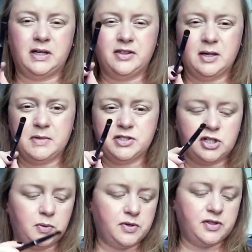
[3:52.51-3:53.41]
But I think I'm going to
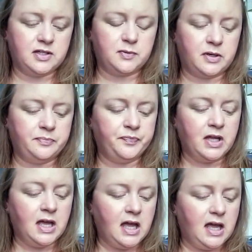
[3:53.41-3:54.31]
start with this one.
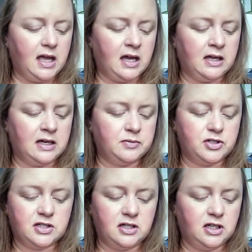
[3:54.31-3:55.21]
And I'm
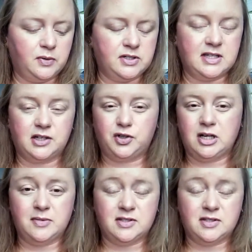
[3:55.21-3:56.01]
just going to go into that cream.